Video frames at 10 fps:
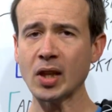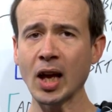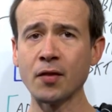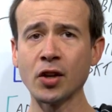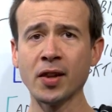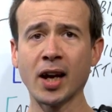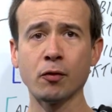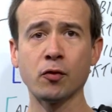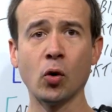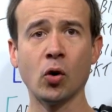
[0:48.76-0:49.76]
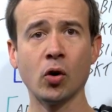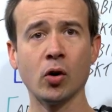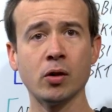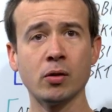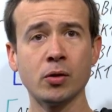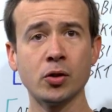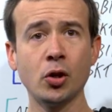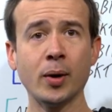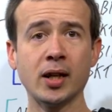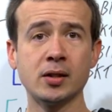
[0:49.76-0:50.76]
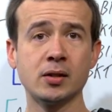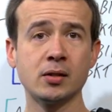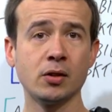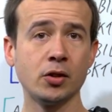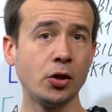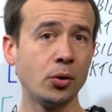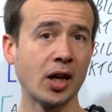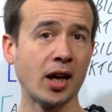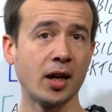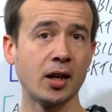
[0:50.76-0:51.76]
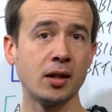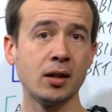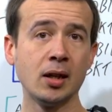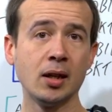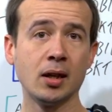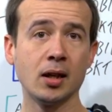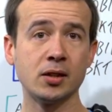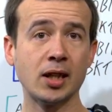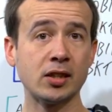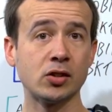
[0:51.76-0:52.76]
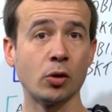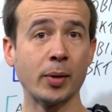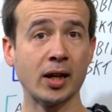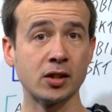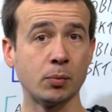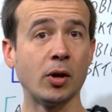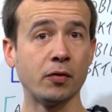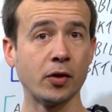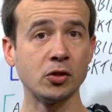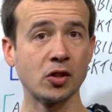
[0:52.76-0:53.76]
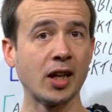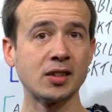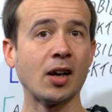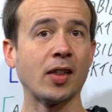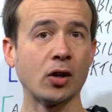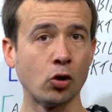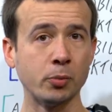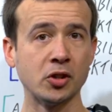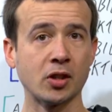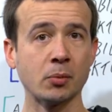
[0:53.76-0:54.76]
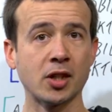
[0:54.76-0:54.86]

I've done that for US, UK, desktop and smartphone. So that's how that corpus has come